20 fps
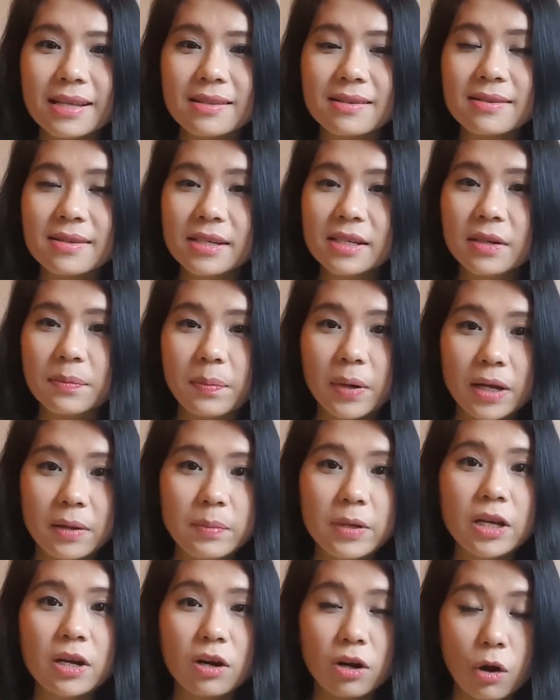and see the
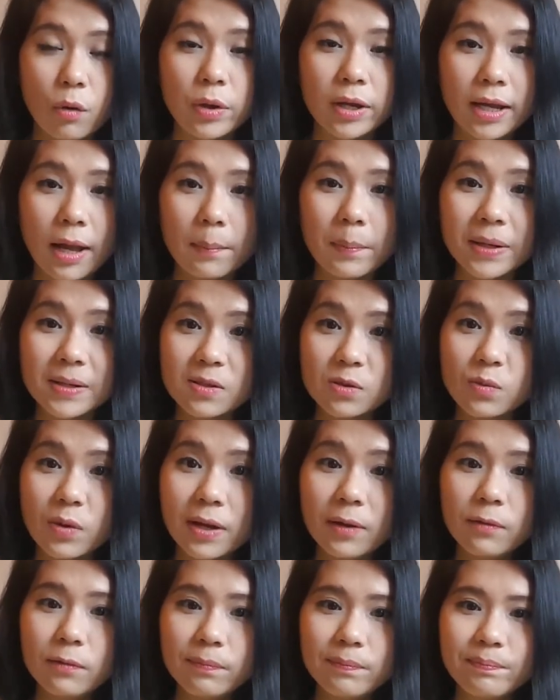baby growing up as
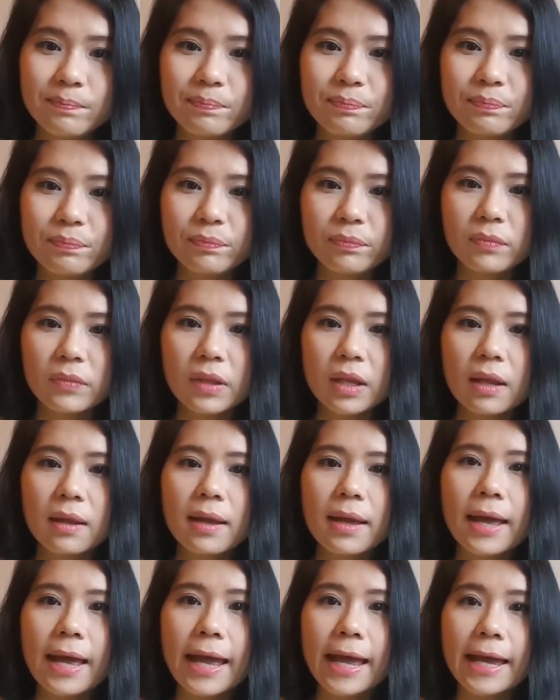well.
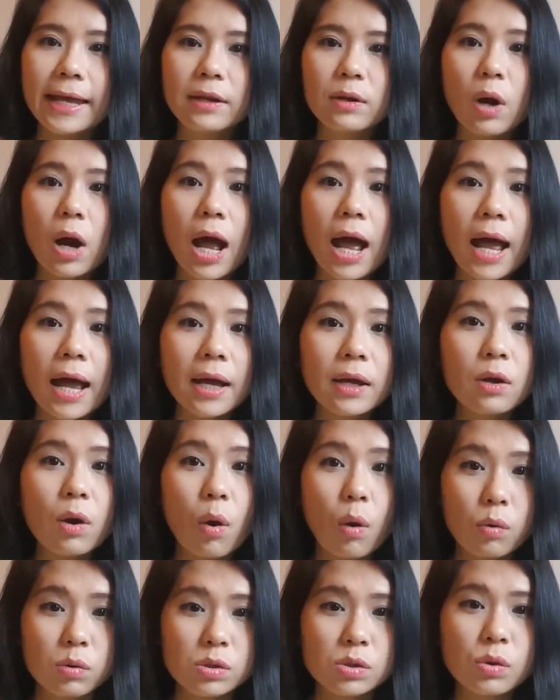And I
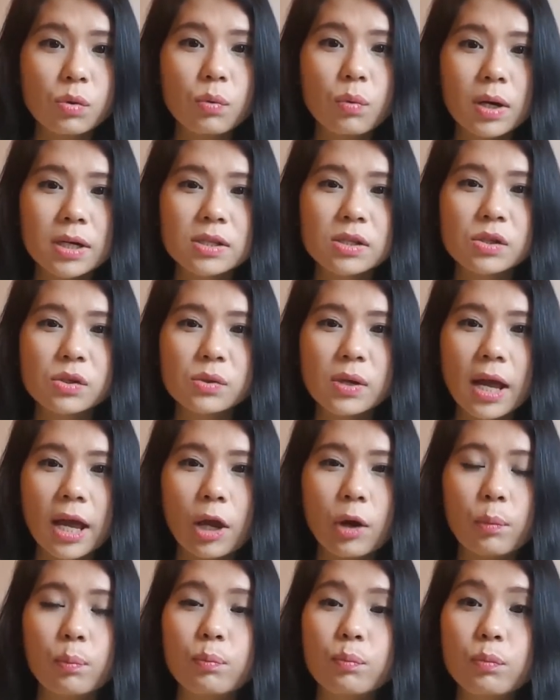also want to
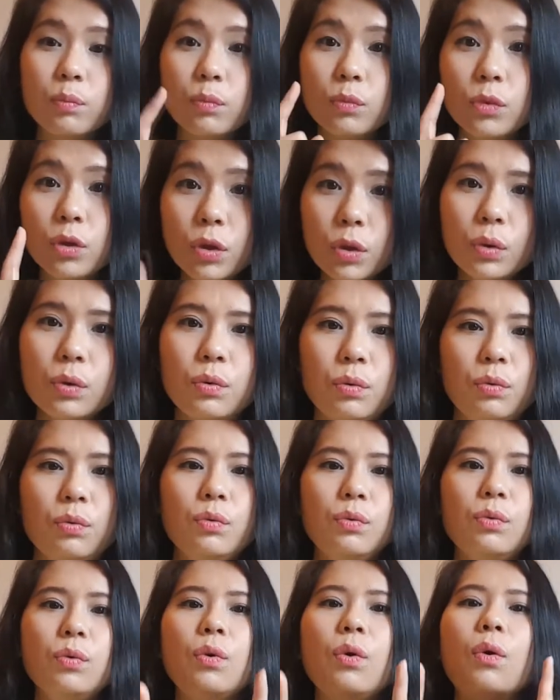help you
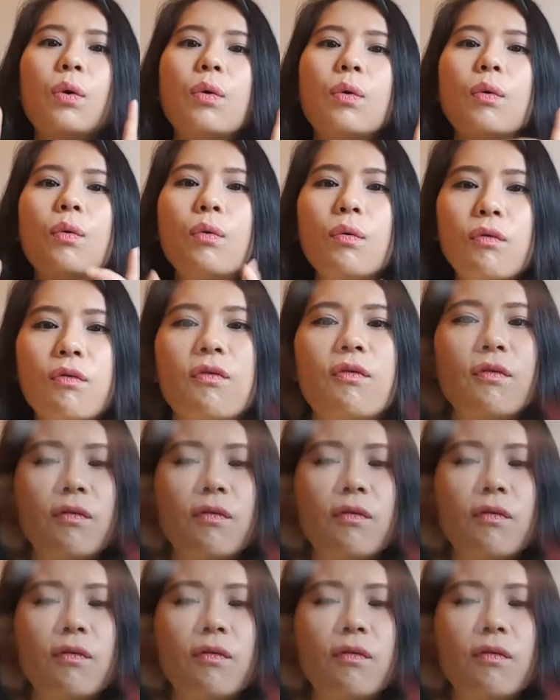who